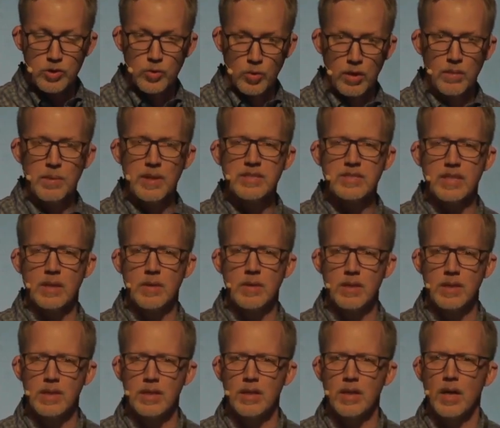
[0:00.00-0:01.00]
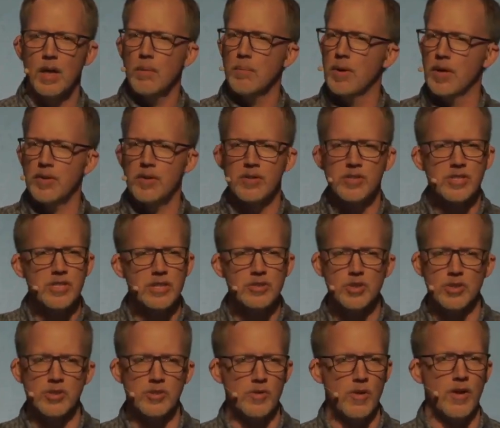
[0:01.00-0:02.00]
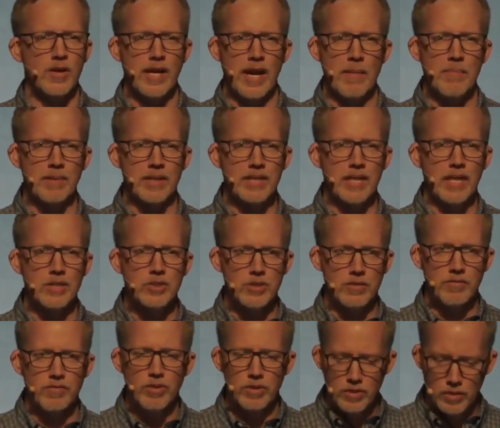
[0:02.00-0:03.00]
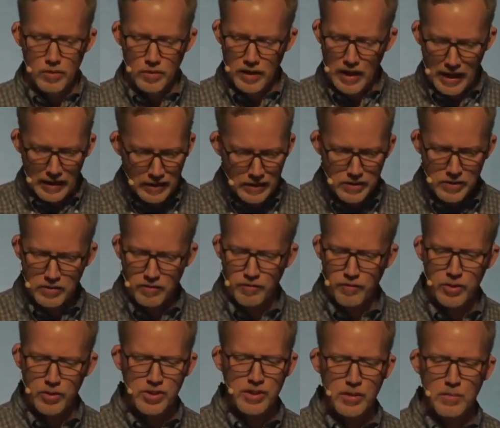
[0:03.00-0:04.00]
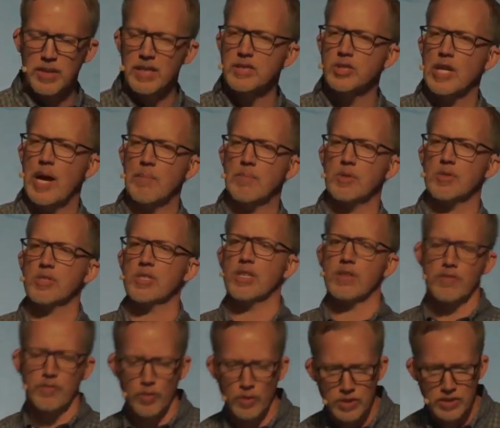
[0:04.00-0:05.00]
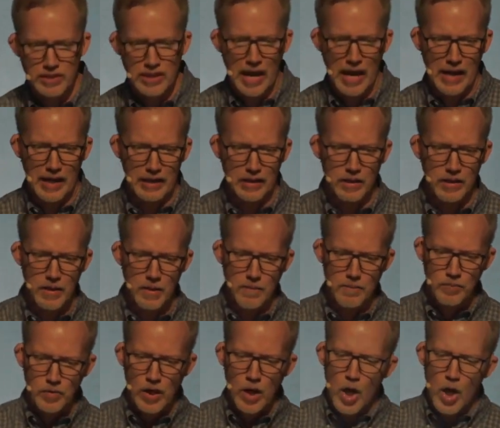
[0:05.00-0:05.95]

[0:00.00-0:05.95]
which would have been Timothy, but there's such a strong application for you and I. Listen, 1 Timothy chapter 6, verse 9.